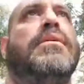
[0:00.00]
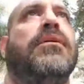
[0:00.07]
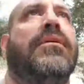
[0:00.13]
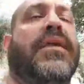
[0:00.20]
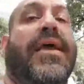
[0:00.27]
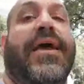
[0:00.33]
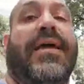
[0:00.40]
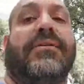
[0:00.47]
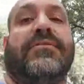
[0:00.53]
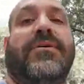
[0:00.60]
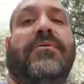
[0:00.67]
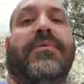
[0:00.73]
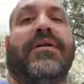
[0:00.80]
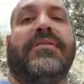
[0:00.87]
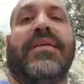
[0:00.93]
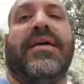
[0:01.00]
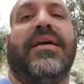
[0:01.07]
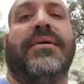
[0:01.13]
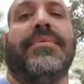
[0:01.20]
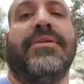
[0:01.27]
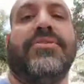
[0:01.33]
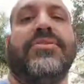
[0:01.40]
Yeah, I don't know about that.
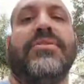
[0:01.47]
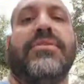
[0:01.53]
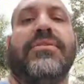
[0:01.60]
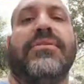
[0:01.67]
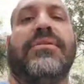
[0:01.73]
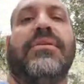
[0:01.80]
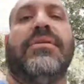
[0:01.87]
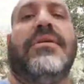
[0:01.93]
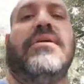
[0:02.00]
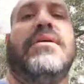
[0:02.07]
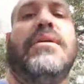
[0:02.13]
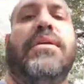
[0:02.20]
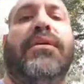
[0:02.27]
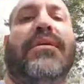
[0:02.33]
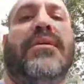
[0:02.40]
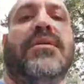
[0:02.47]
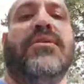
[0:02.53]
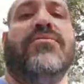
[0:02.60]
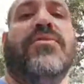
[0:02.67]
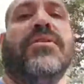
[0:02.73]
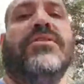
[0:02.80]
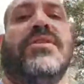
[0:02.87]
I'm not sure.
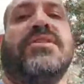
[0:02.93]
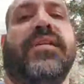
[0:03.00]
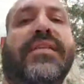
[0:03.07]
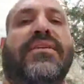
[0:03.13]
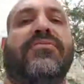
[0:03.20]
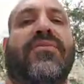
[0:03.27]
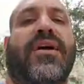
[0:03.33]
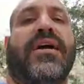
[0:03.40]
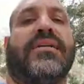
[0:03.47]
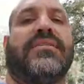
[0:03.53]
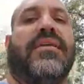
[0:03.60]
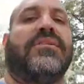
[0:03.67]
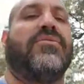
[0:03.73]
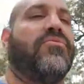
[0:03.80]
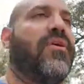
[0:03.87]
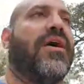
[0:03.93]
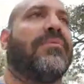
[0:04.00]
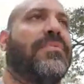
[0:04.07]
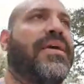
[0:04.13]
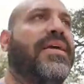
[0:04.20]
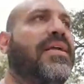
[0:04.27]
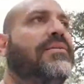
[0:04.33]
Riddler says, Elliot rocks. I don't rock,
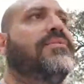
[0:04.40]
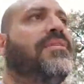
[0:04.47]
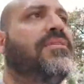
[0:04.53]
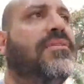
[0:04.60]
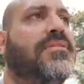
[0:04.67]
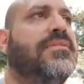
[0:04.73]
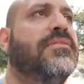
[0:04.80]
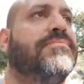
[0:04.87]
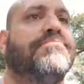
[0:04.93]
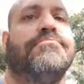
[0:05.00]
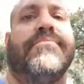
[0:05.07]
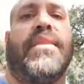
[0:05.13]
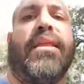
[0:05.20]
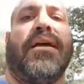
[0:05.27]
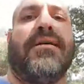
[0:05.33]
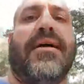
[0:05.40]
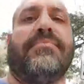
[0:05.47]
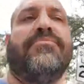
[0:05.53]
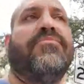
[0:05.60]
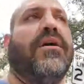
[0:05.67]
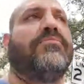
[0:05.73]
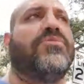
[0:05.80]
man.
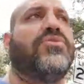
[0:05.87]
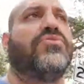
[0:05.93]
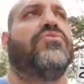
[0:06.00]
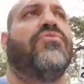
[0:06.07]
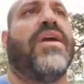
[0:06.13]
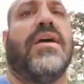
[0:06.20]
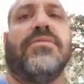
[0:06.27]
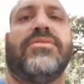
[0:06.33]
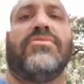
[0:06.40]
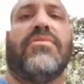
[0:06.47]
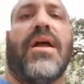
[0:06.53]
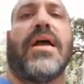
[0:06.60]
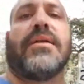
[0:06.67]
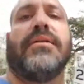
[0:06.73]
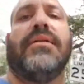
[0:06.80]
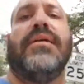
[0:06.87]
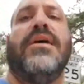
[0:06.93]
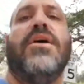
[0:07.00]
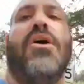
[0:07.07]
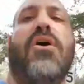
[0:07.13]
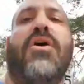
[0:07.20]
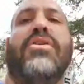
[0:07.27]
I'm too round to rock.
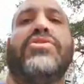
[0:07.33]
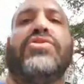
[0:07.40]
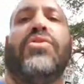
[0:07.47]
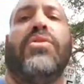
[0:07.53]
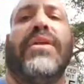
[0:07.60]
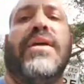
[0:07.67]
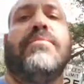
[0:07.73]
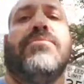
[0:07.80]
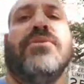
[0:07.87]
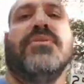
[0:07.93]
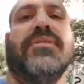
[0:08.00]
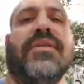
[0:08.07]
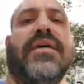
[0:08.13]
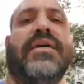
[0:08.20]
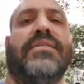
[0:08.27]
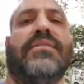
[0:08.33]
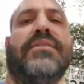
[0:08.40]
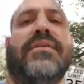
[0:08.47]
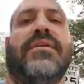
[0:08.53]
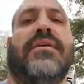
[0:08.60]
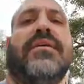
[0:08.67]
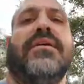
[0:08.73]
All trolling on both sides.
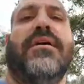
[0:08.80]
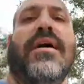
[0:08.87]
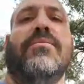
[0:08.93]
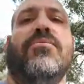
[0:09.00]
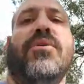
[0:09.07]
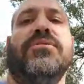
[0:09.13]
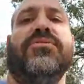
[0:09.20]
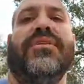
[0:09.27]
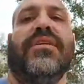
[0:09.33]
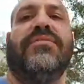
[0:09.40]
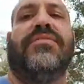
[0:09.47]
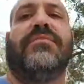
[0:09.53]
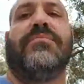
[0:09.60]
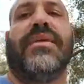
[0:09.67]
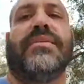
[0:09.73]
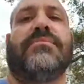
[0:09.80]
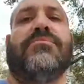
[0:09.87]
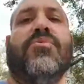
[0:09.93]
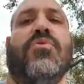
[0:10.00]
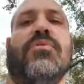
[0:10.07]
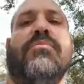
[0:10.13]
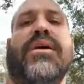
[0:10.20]
I'm wondering if it makes
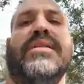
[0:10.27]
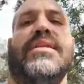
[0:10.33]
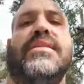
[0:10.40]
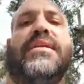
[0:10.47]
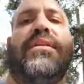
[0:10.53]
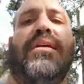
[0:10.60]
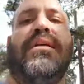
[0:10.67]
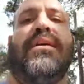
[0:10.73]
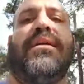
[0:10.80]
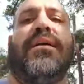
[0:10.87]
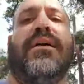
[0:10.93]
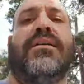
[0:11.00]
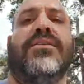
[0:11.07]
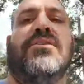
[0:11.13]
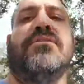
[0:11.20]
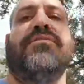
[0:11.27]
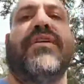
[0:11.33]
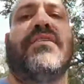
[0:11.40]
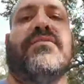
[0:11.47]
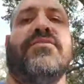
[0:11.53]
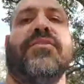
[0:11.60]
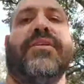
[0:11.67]
more money than a
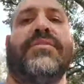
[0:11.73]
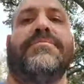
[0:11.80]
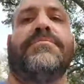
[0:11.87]
unified front.